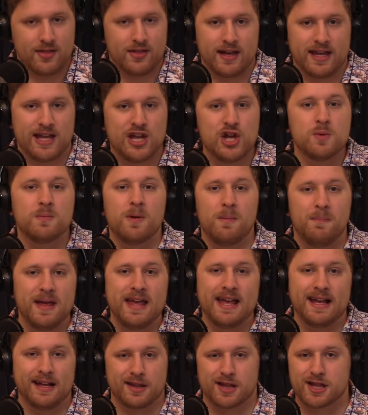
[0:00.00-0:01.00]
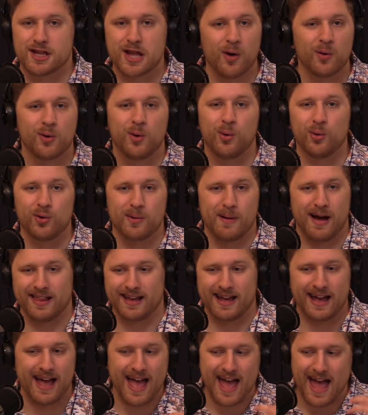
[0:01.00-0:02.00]
human being is so cool. I
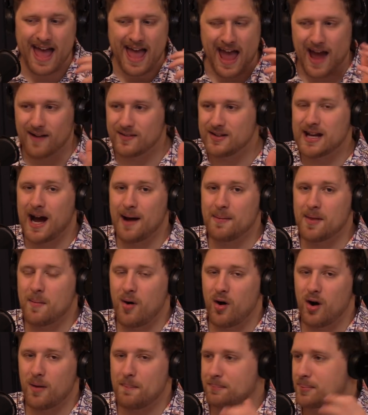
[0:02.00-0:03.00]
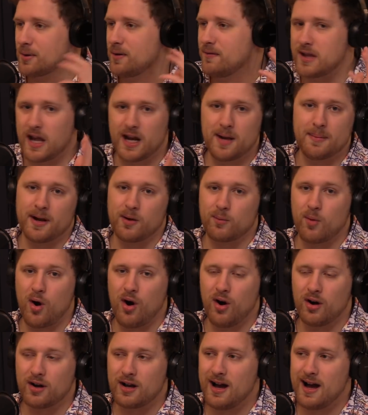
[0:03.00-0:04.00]
think every time Lamar proves anybody
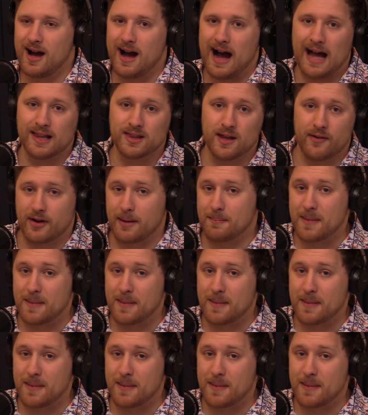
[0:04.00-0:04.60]
wrong, I love it.